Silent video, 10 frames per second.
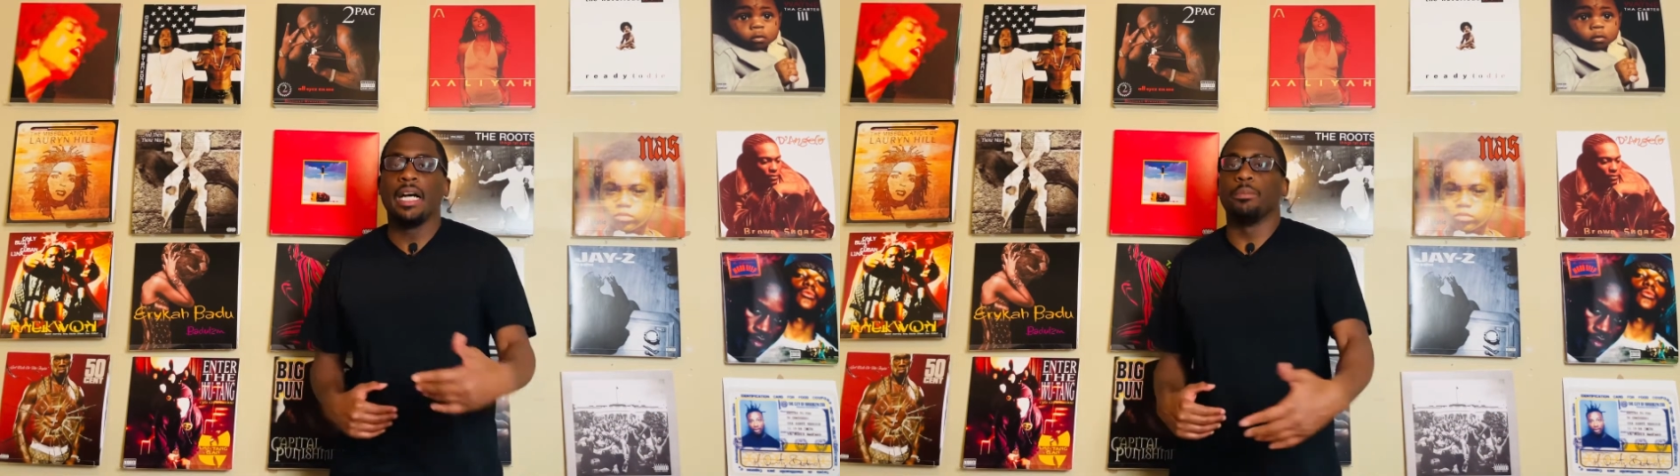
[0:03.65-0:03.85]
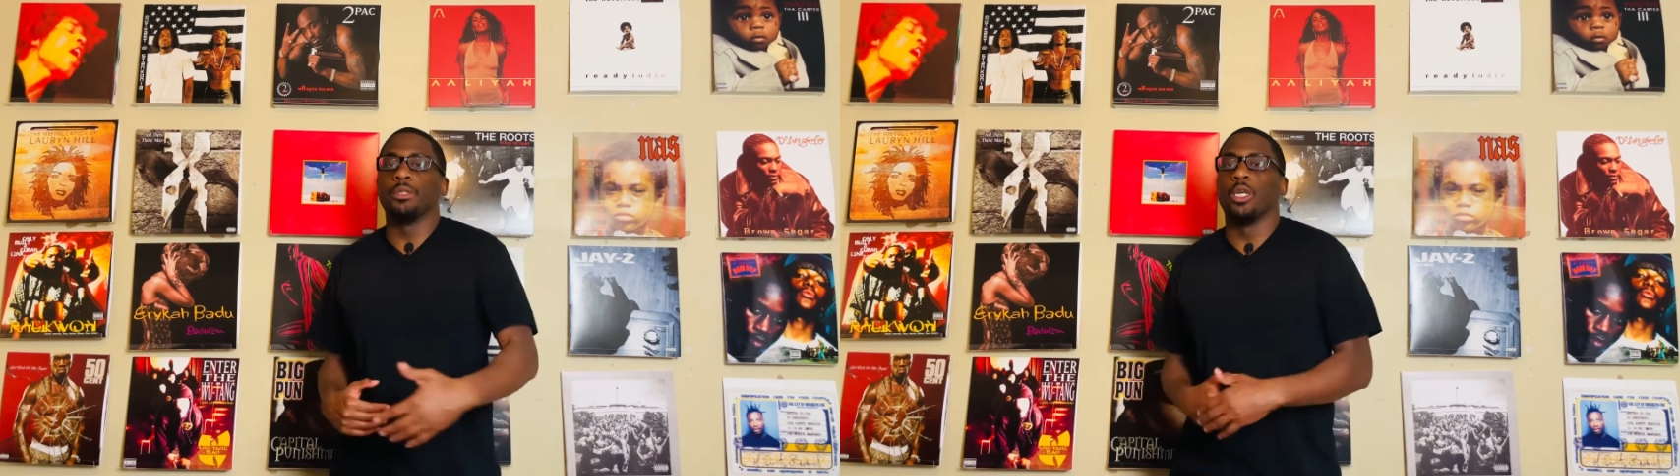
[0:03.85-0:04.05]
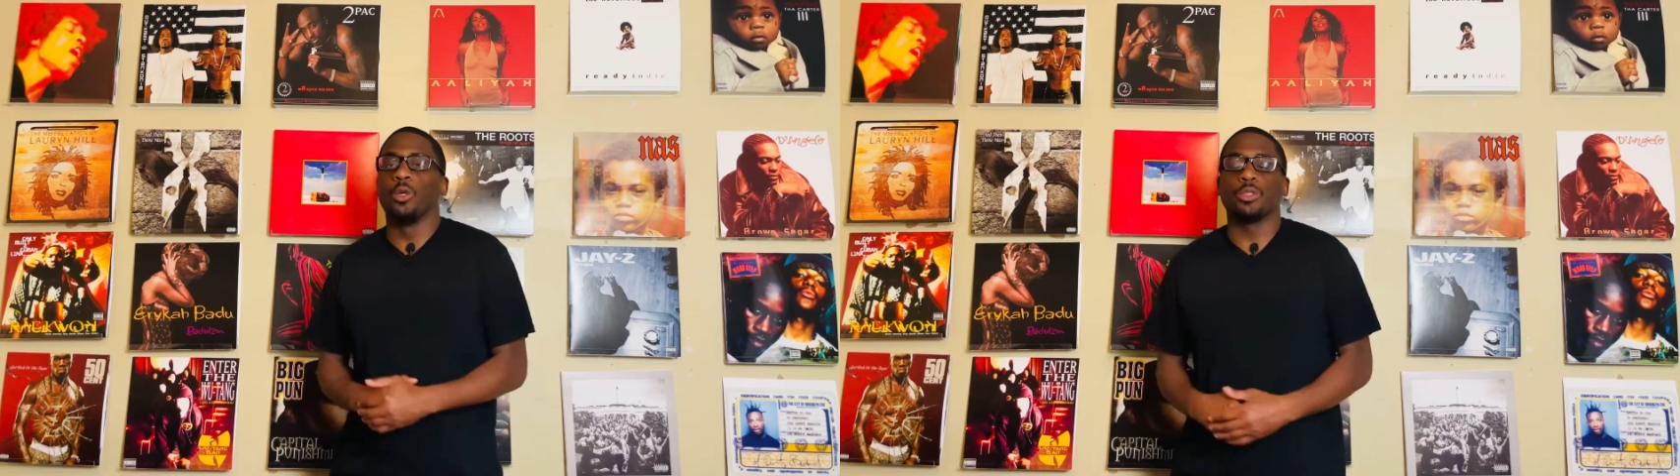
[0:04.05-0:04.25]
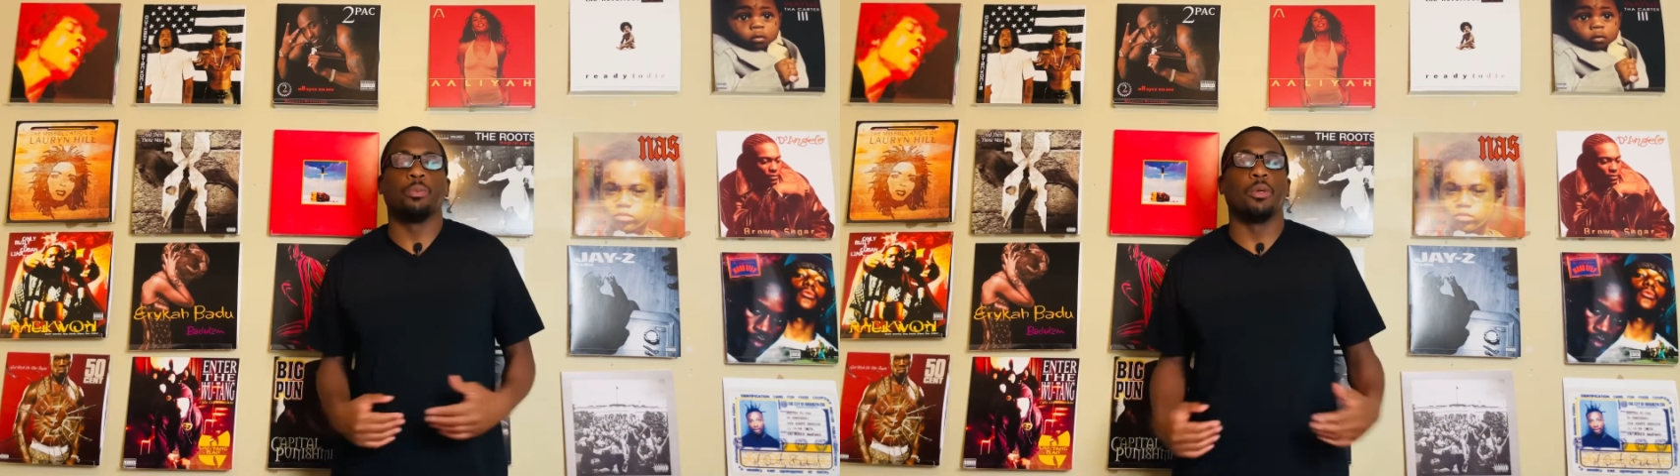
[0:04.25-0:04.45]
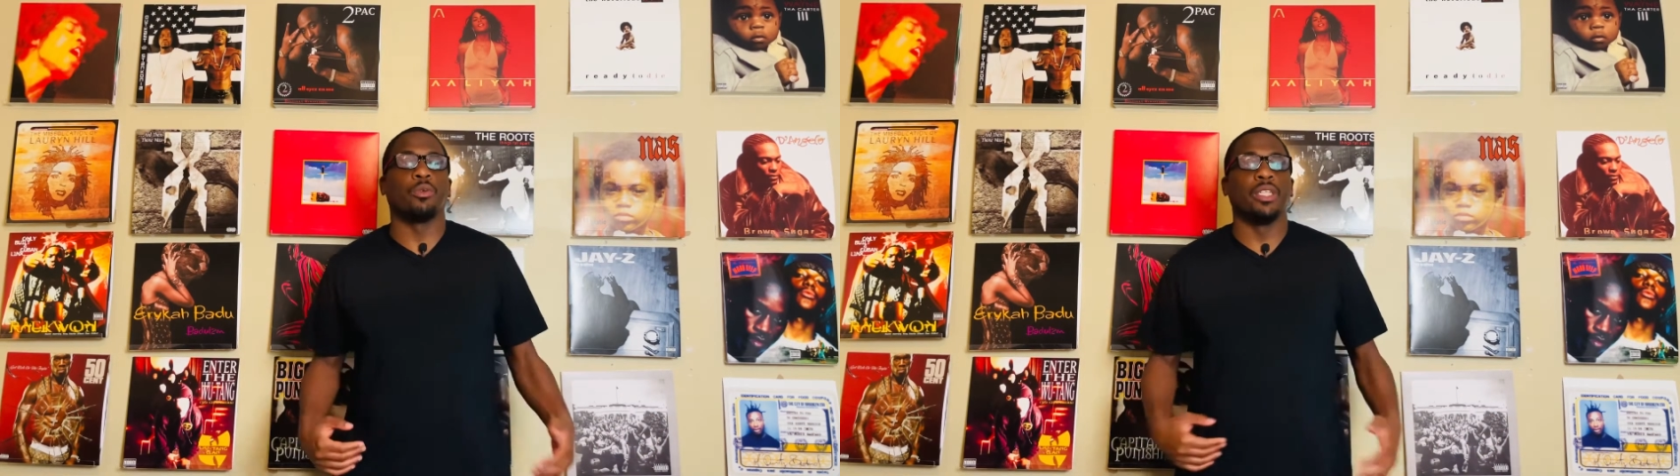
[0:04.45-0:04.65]
I'm your host,
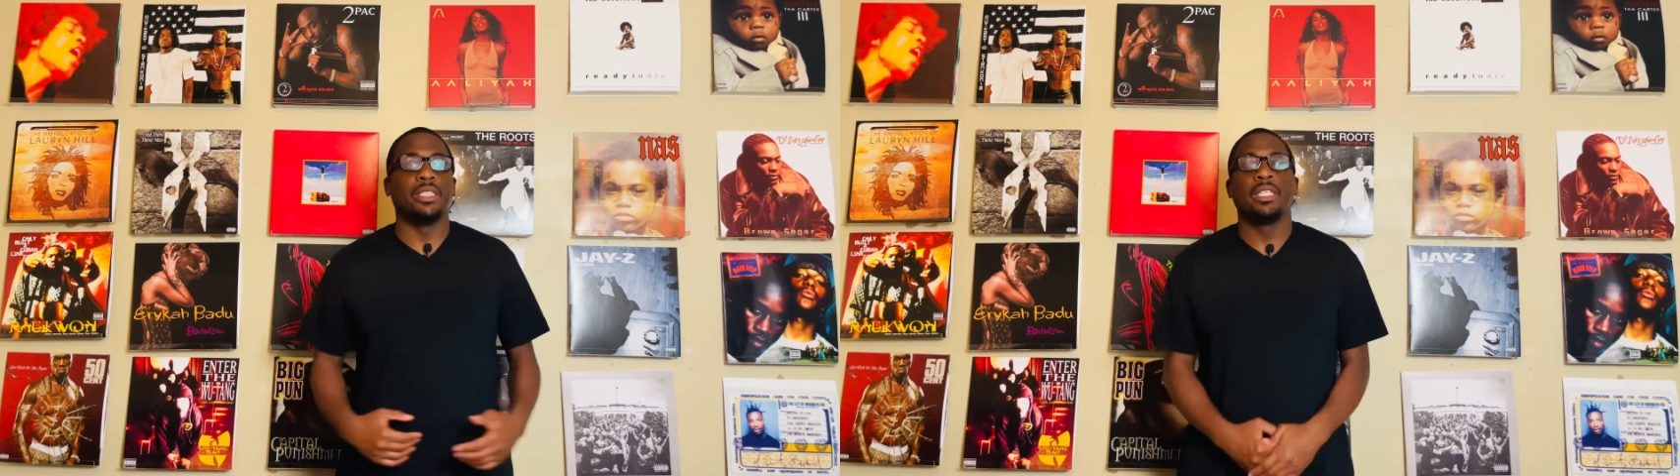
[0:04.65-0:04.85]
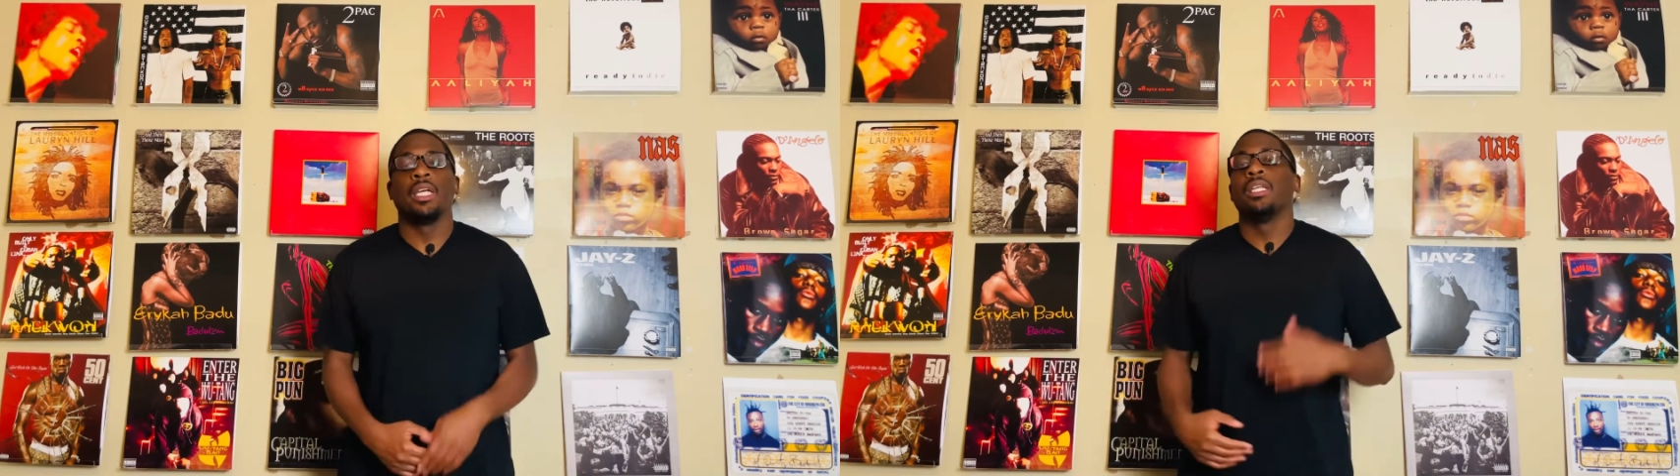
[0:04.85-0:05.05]
Maurice.